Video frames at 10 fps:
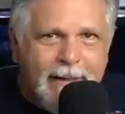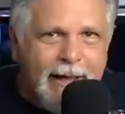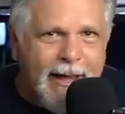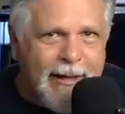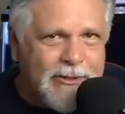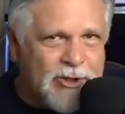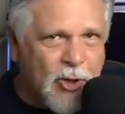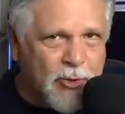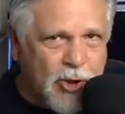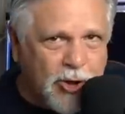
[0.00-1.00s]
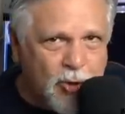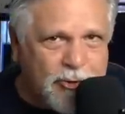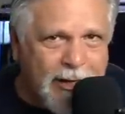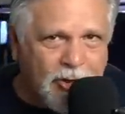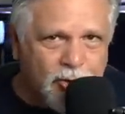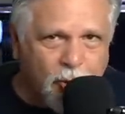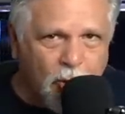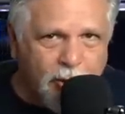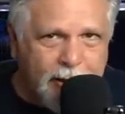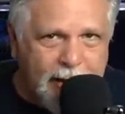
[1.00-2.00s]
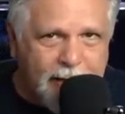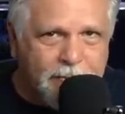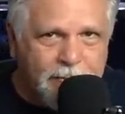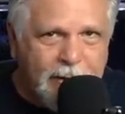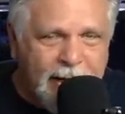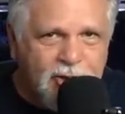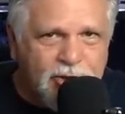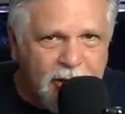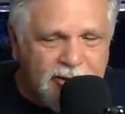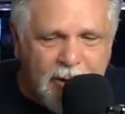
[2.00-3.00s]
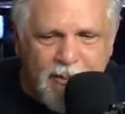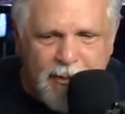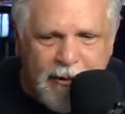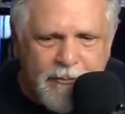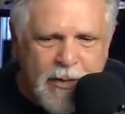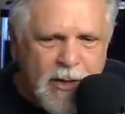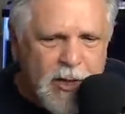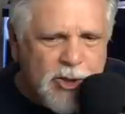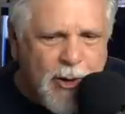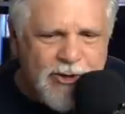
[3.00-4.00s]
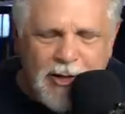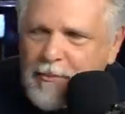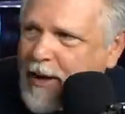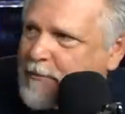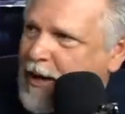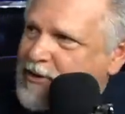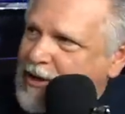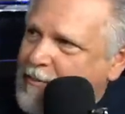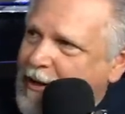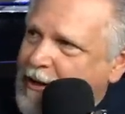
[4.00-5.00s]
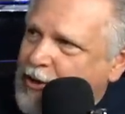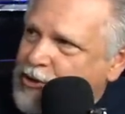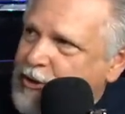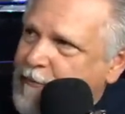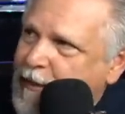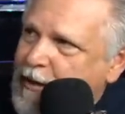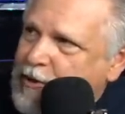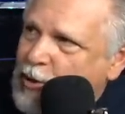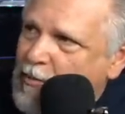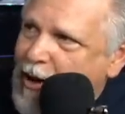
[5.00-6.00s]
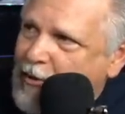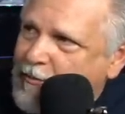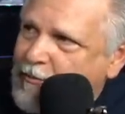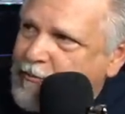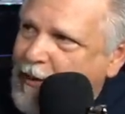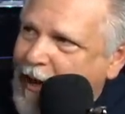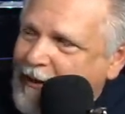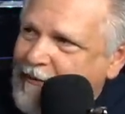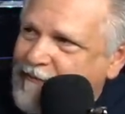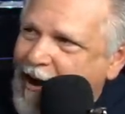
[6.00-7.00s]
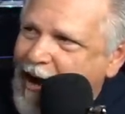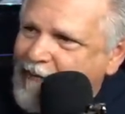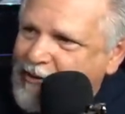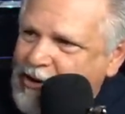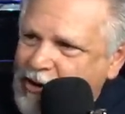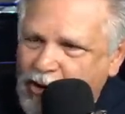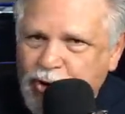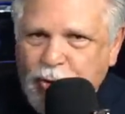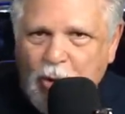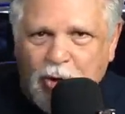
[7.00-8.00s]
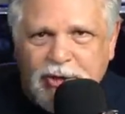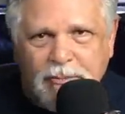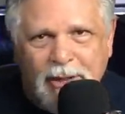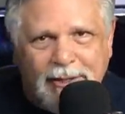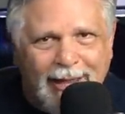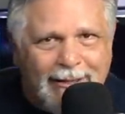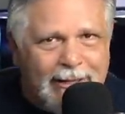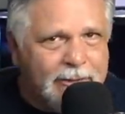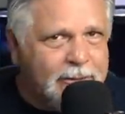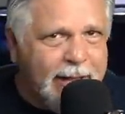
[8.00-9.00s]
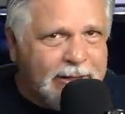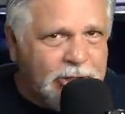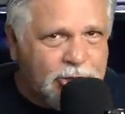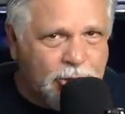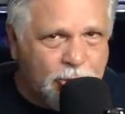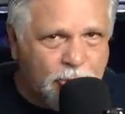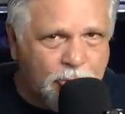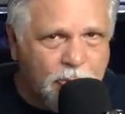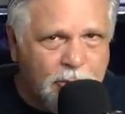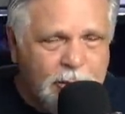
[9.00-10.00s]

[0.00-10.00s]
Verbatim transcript: And so you can use that controller to kind of inch things up a bit. So I set my heaters to about 85. I set the controller to about 80, 82,